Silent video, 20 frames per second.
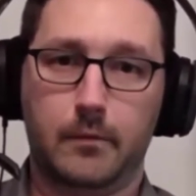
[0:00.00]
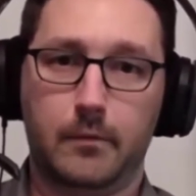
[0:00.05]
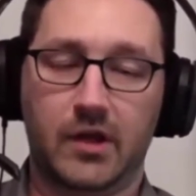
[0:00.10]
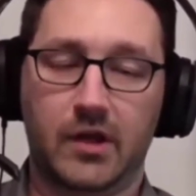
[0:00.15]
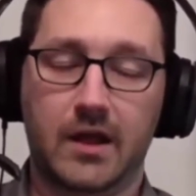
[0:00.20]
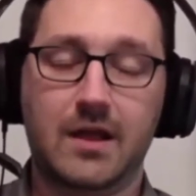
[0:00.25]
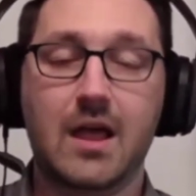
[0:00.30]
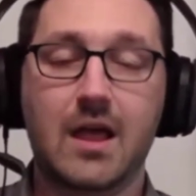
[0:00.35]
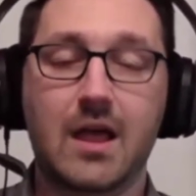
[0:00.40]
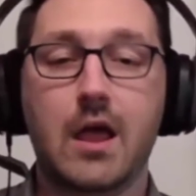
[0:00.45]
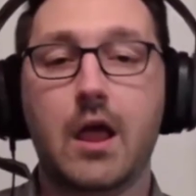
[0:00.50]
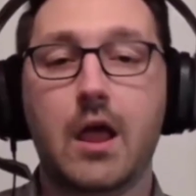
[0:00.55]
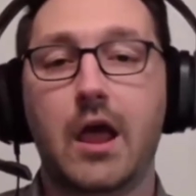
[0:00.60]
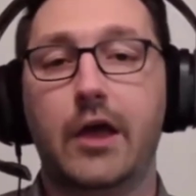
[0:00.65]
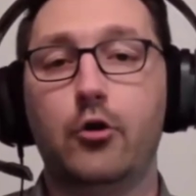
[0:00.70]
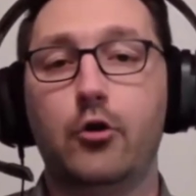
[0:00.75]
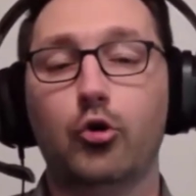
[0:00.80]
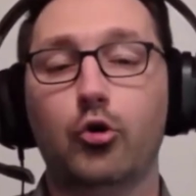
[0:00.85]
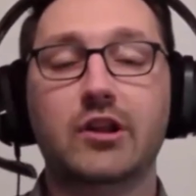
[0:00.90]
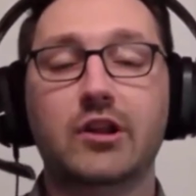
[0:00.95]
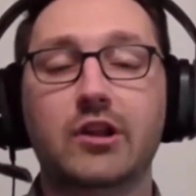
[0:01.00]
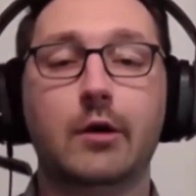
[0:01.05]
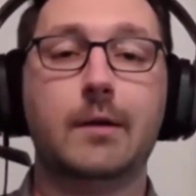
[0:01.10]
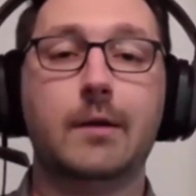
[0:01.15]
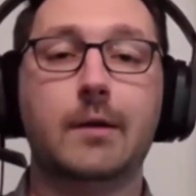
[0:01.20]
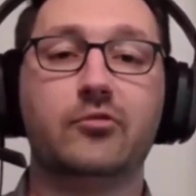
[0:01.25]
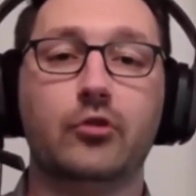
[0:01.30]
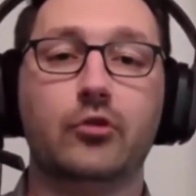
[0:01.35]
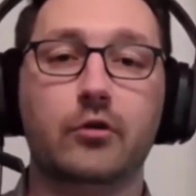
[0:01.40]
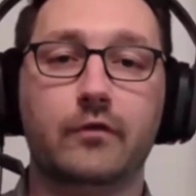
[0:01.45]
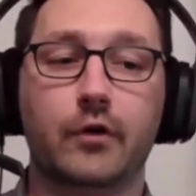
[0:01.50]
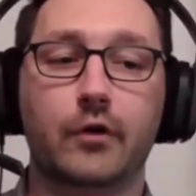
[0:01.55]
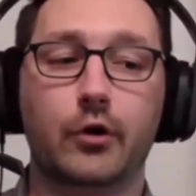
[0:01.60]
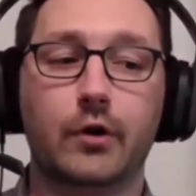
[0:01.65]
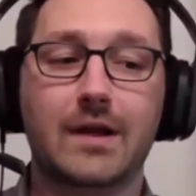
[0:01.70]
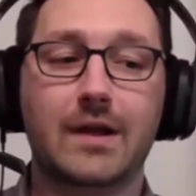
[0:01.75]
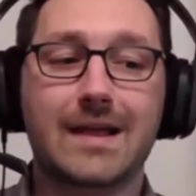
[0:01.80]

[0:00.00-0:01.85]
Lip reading: Okay, an ordinary observer